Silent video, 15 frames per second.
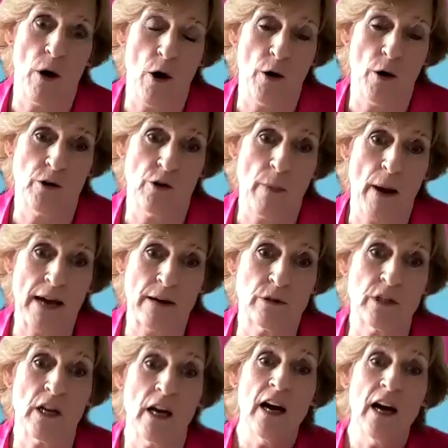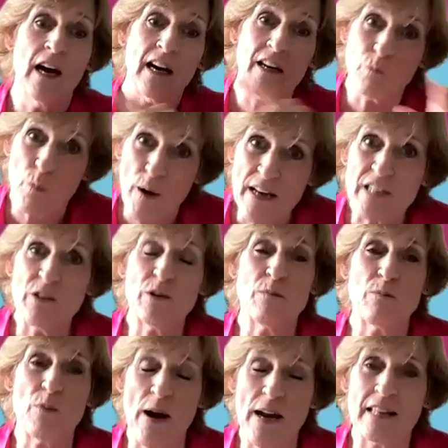partner about. And when you
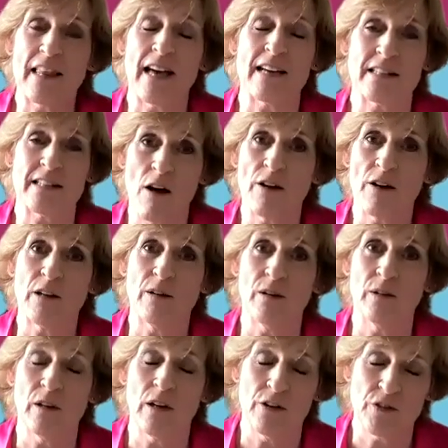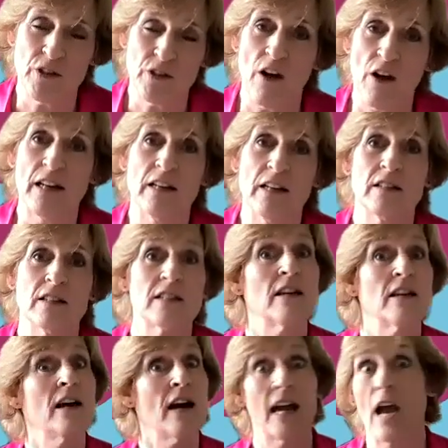can break that cycle of silence,
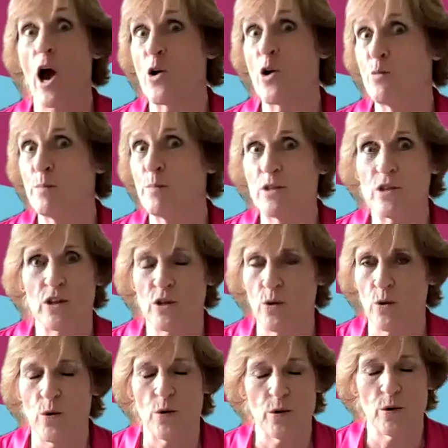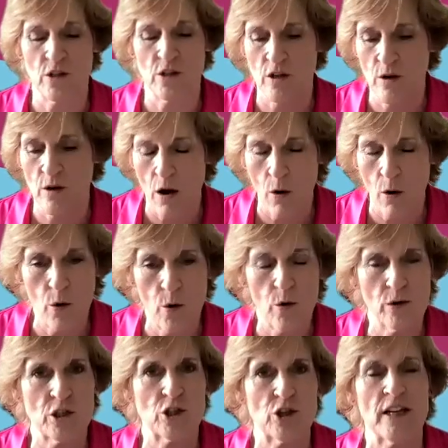it opens the door to all
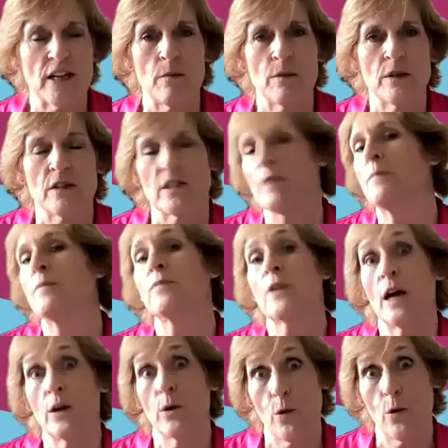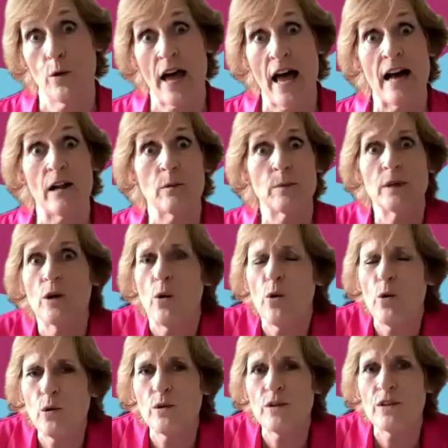the treatments and all the help and
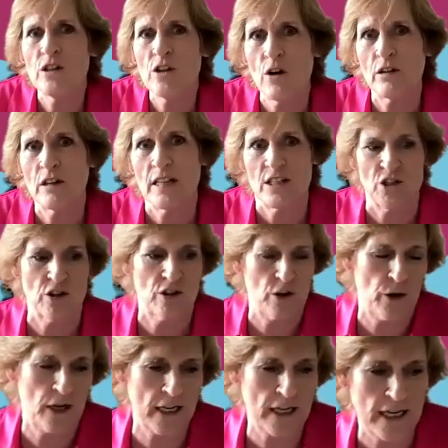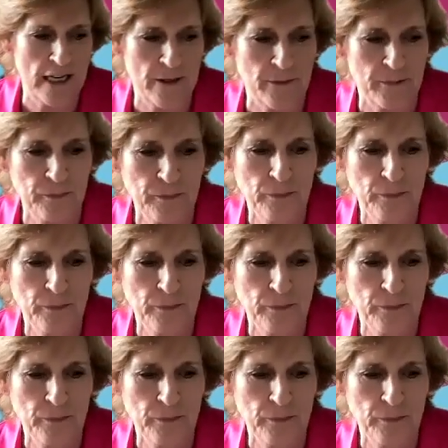all the knowledge that you need.